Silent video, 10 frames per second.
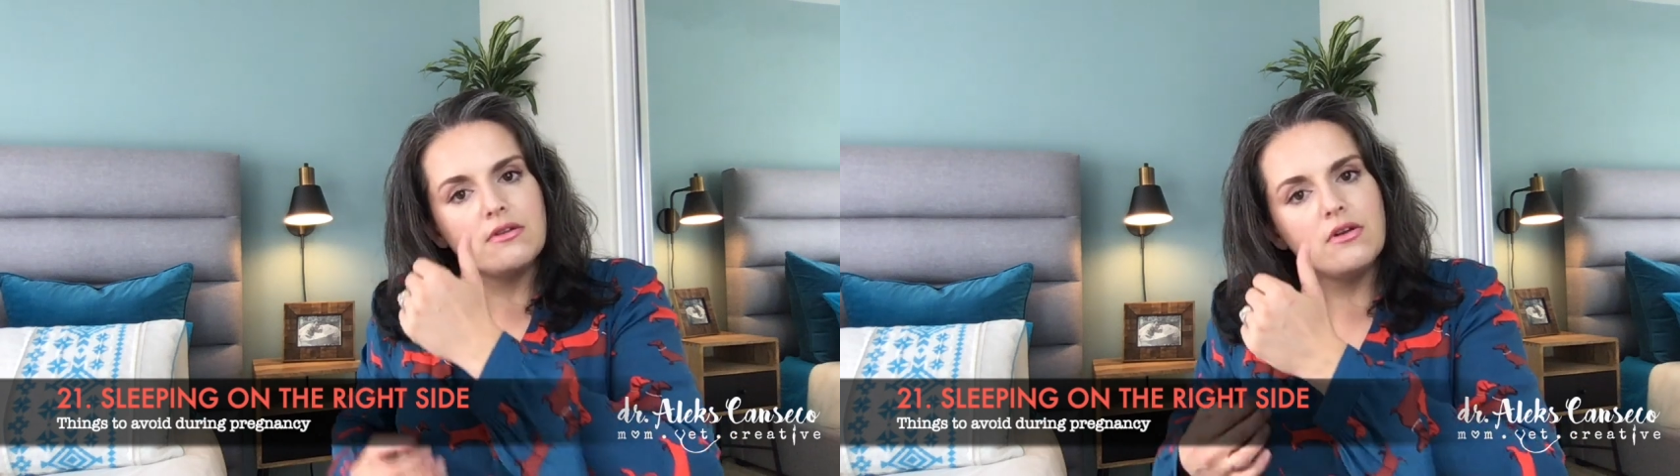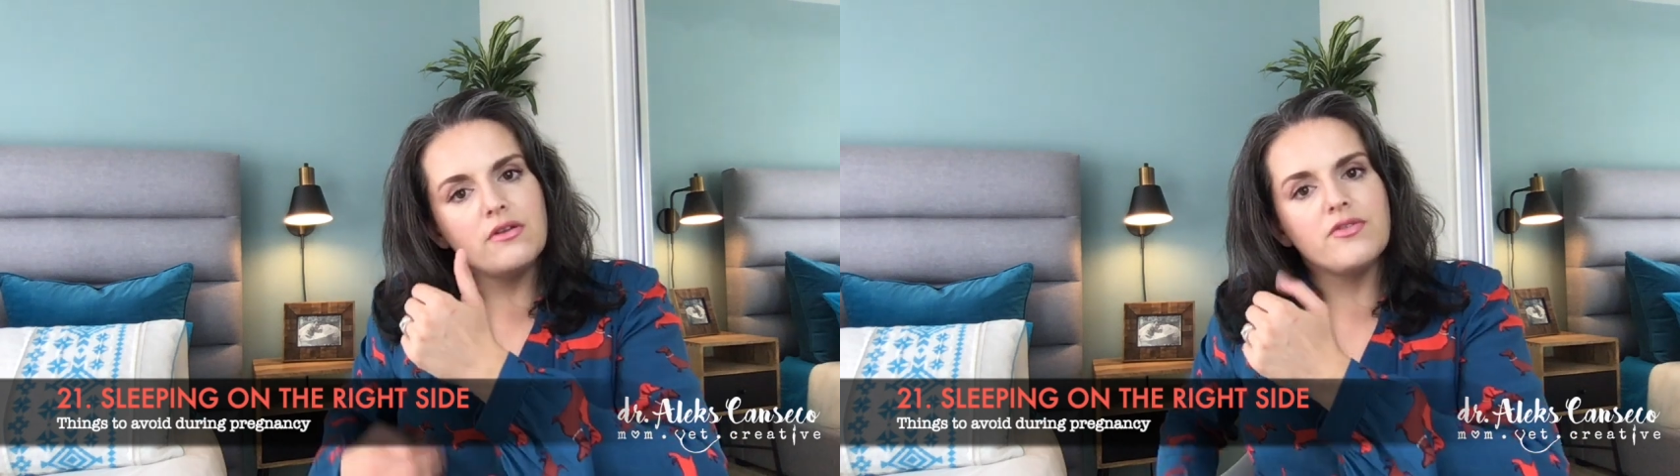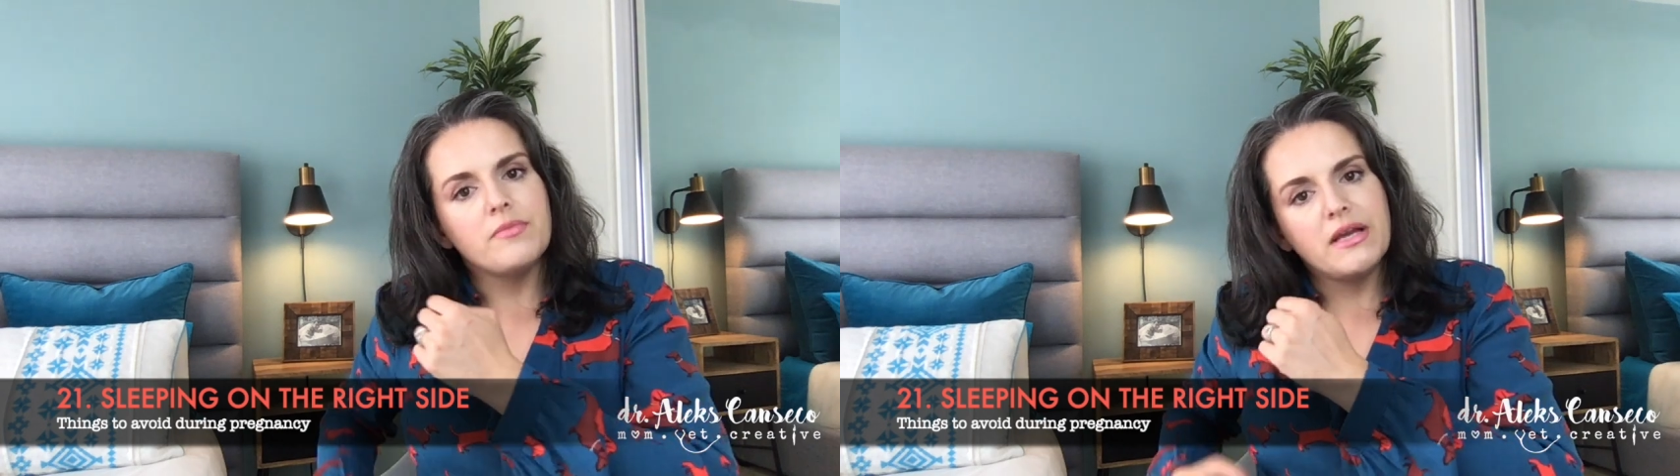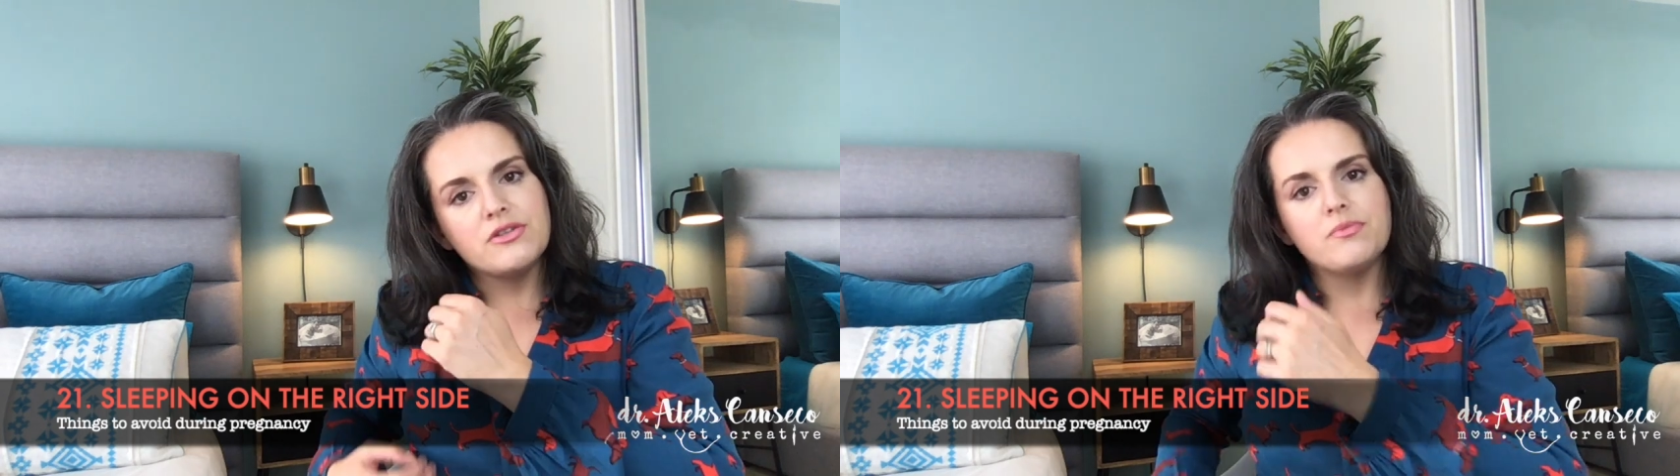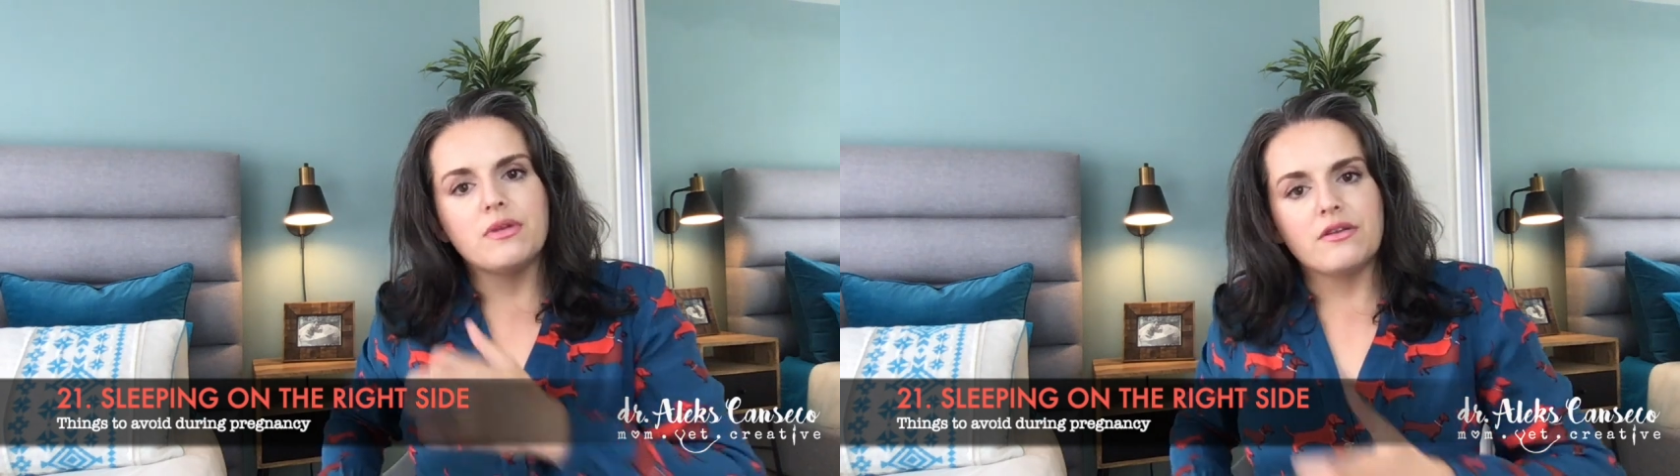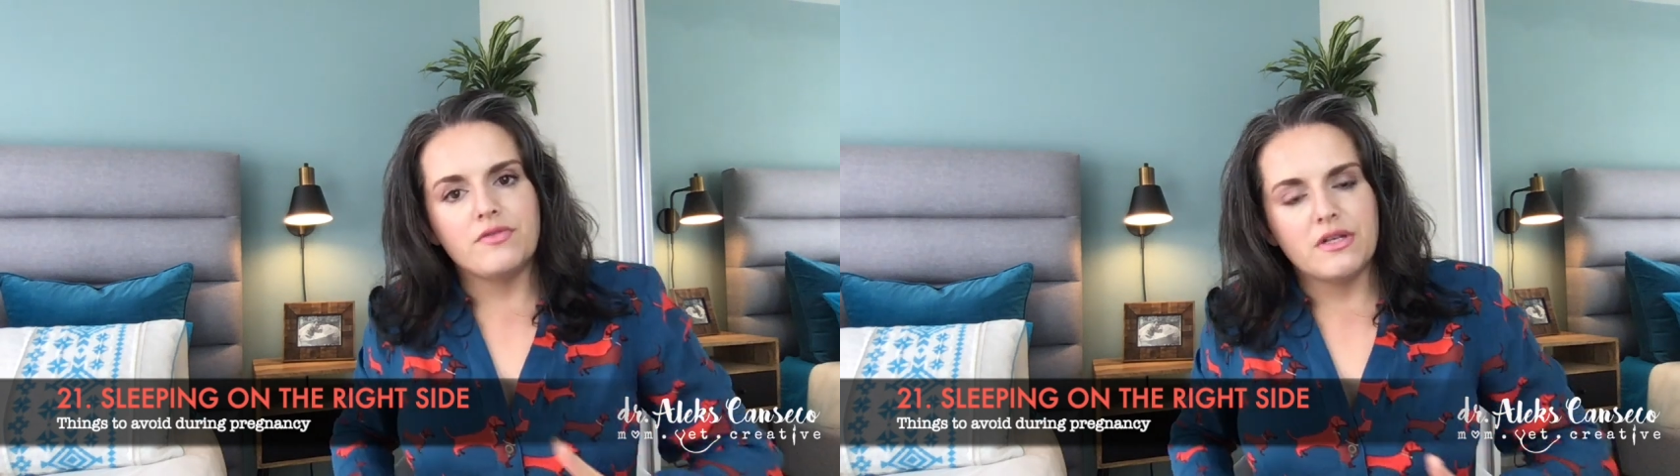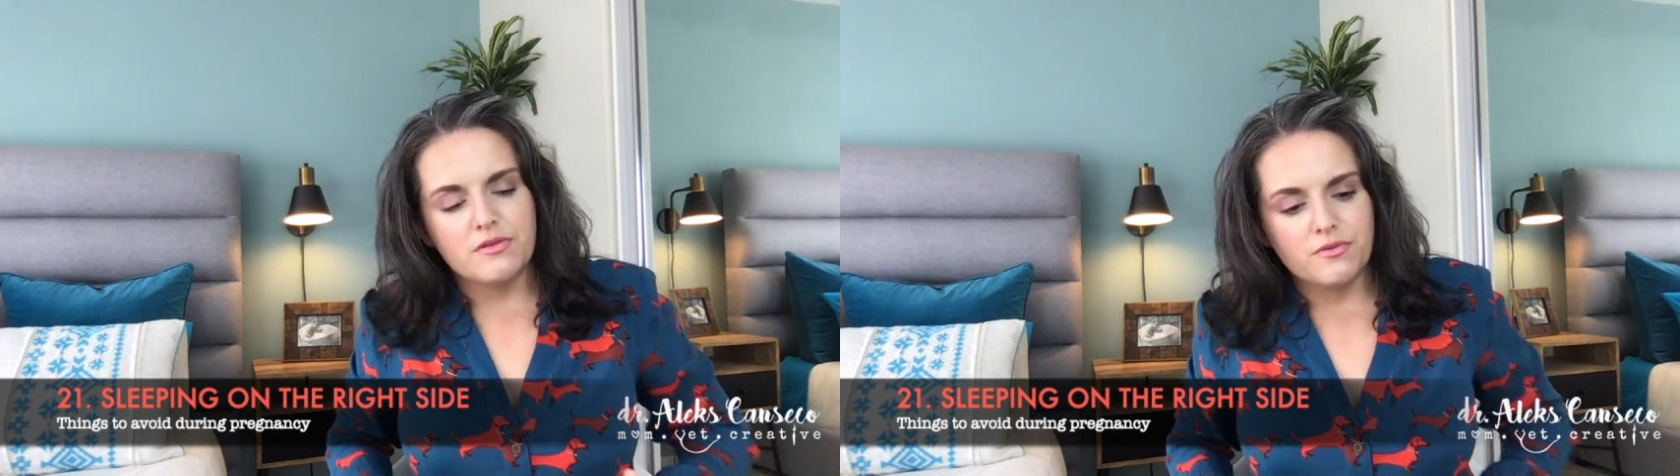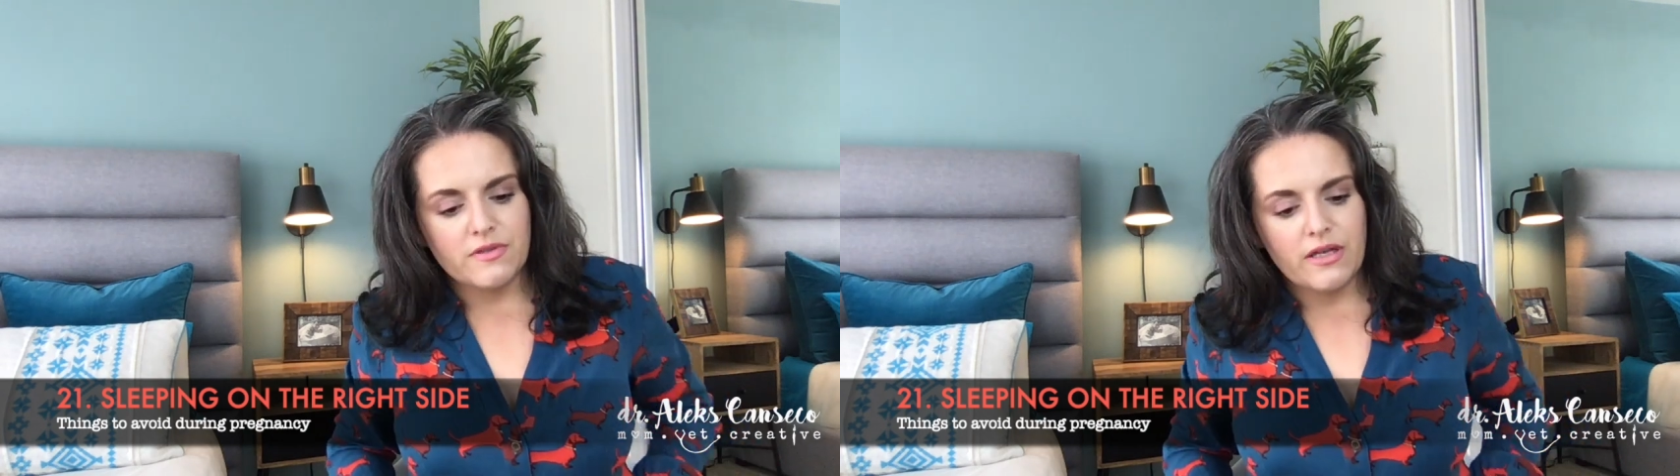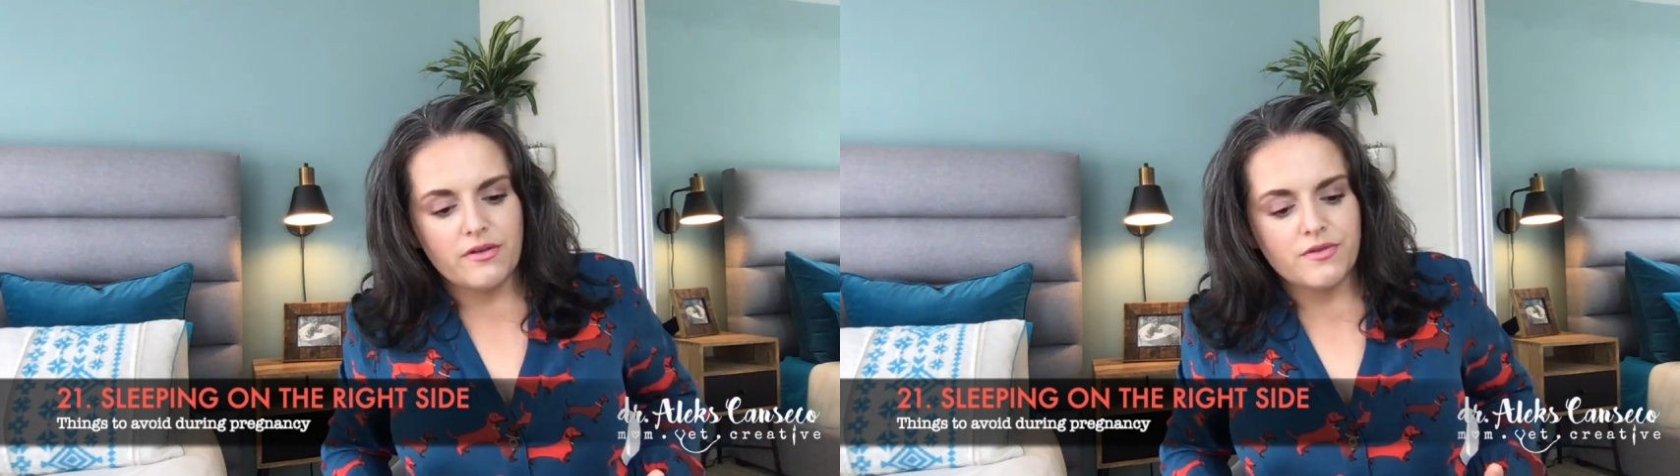lot of the major blood vessels there.